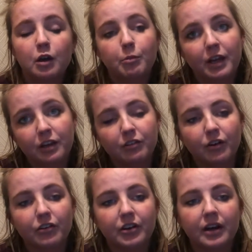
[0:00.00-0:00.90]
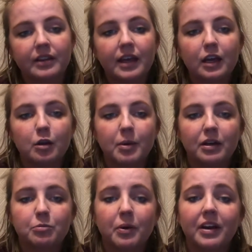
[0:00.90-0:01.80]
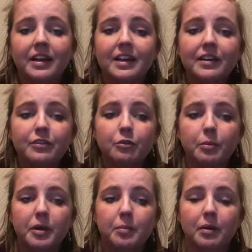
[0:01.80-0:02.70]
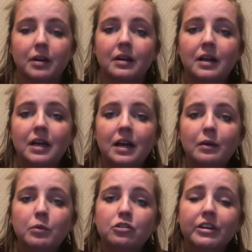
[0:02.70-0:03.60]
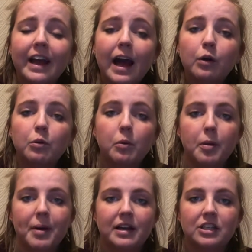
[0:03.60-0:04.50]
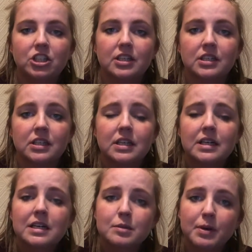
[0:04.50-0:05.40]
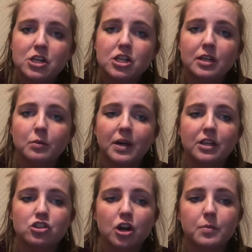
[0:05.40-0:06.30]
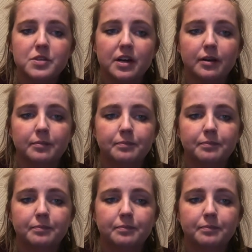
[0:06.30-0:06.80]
Many of us are thinking about buying gifts for people and wondering how will we manage it, especially the way the shops are.